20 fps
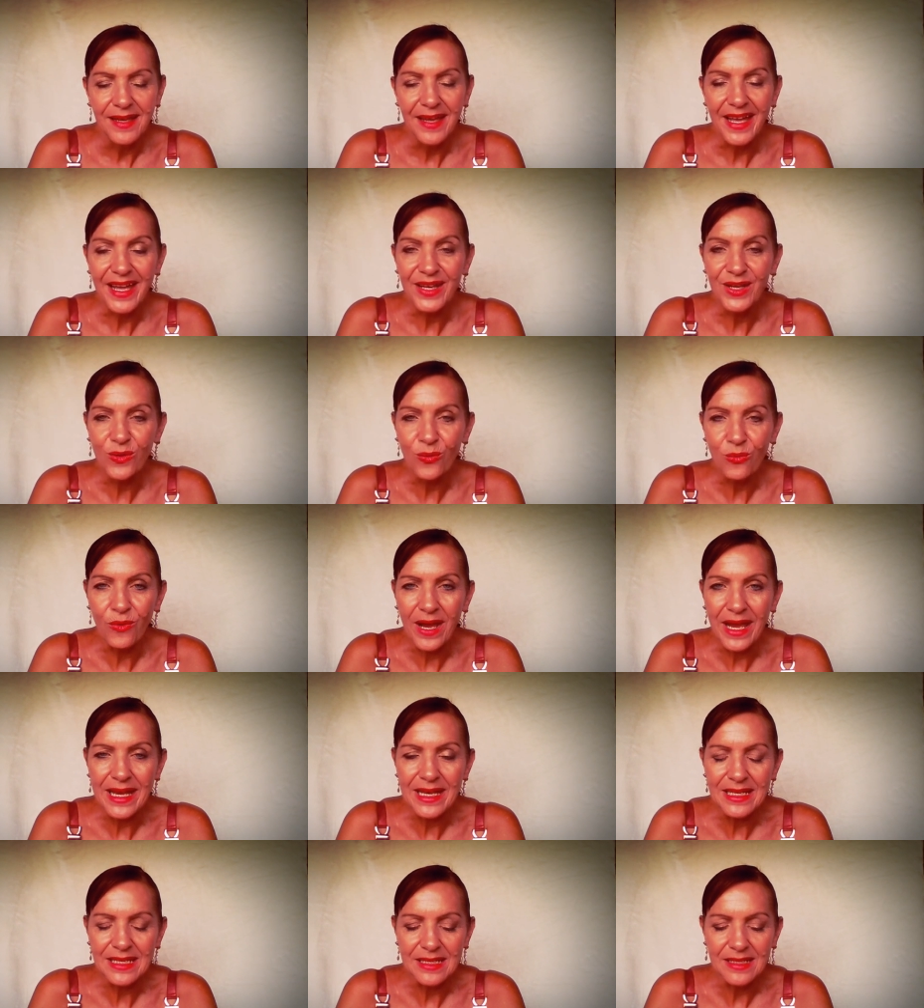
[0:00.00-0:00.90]
and a
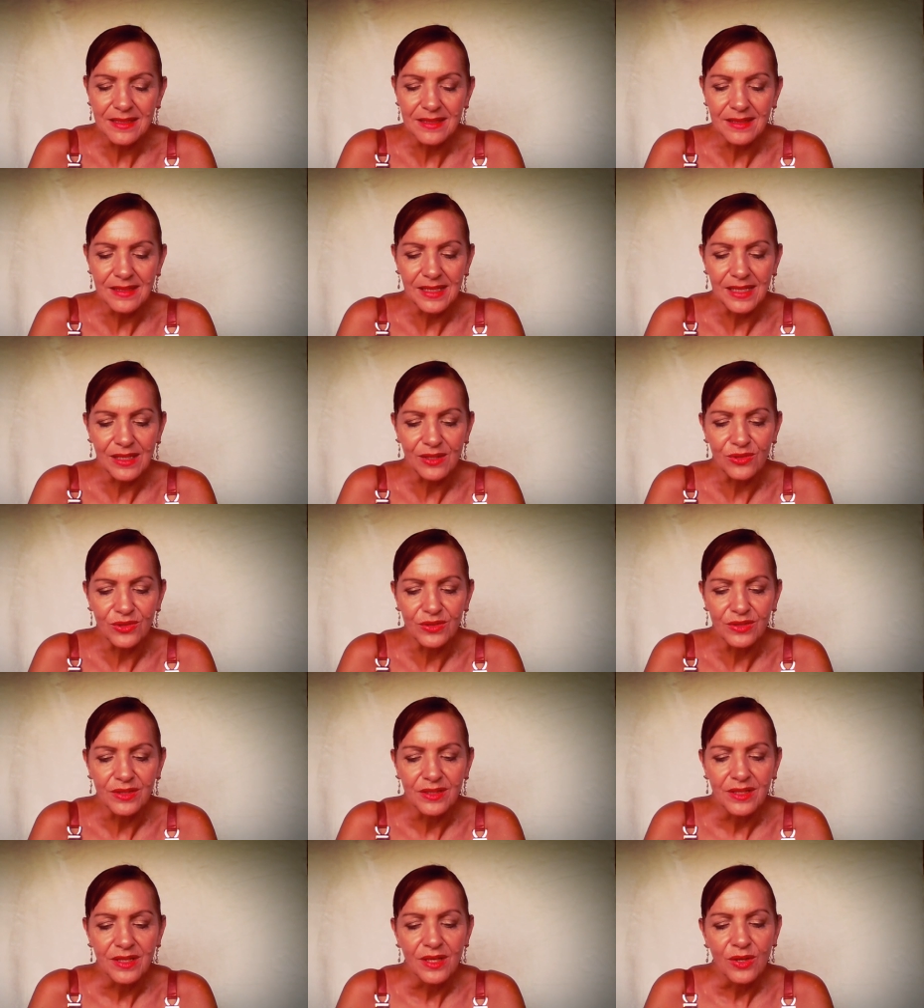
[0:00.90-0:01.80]
radiant
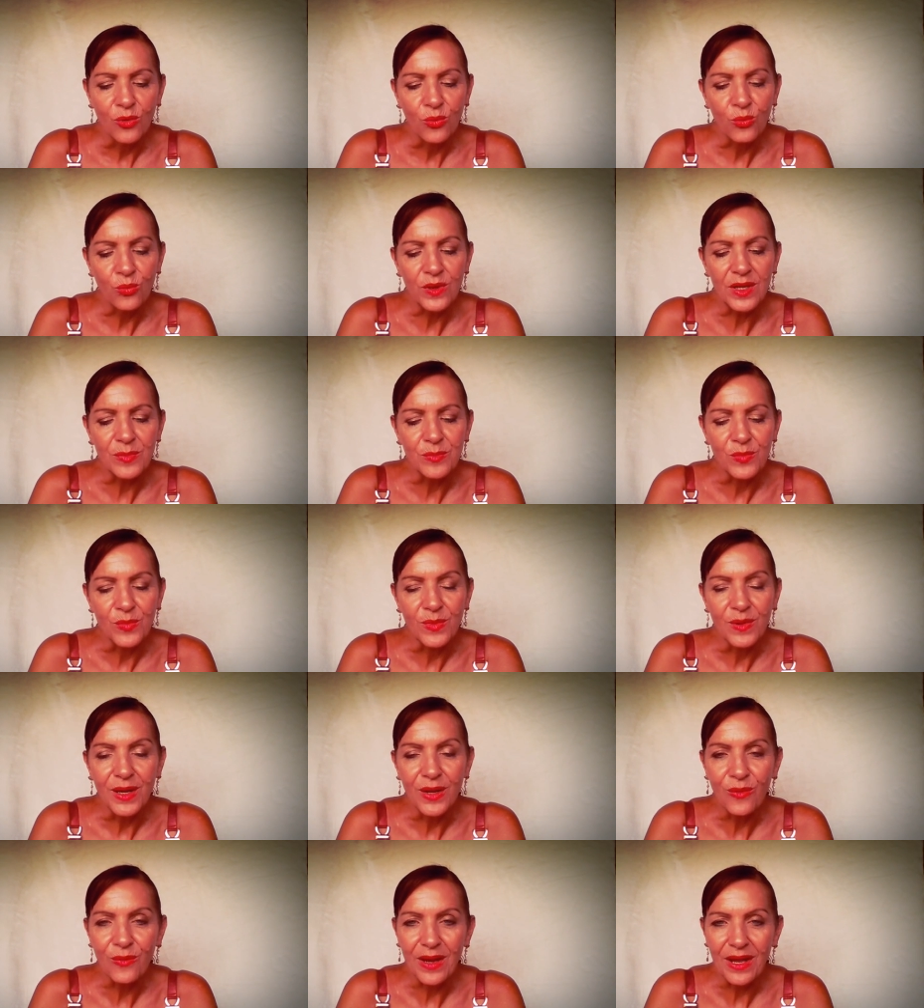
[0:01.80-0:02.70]
neon rim
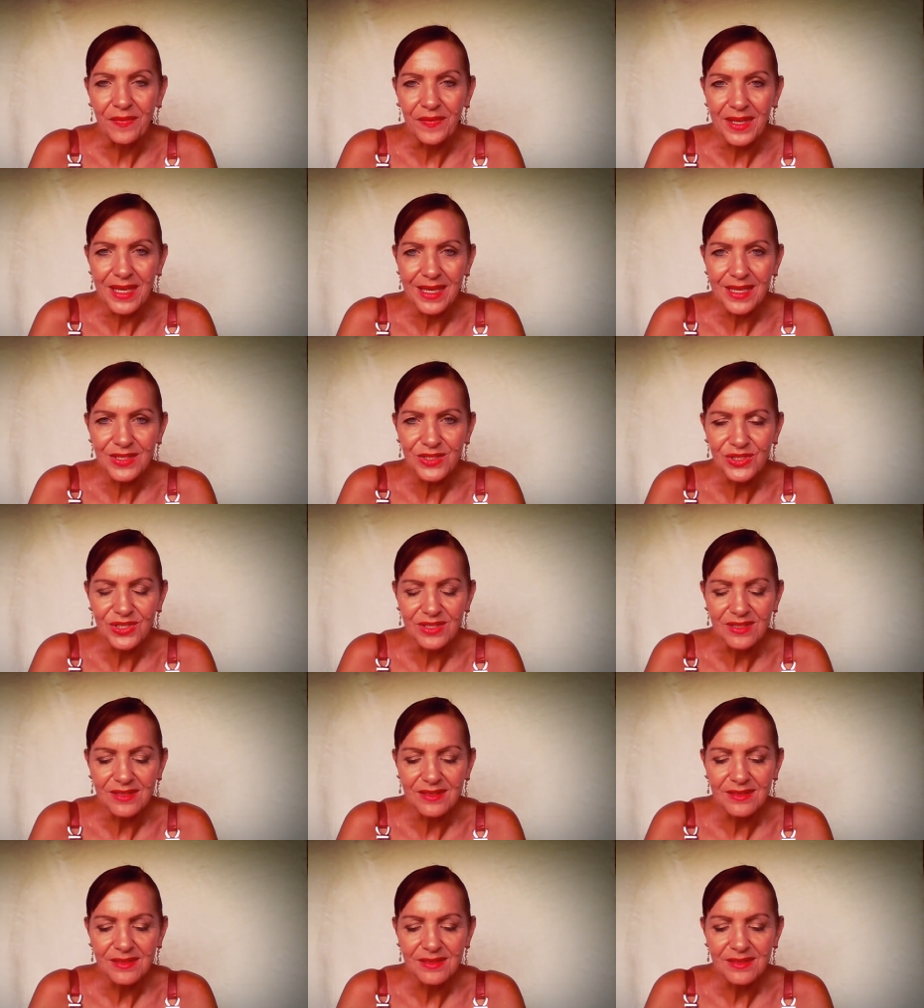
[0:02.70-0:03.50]
around the edges.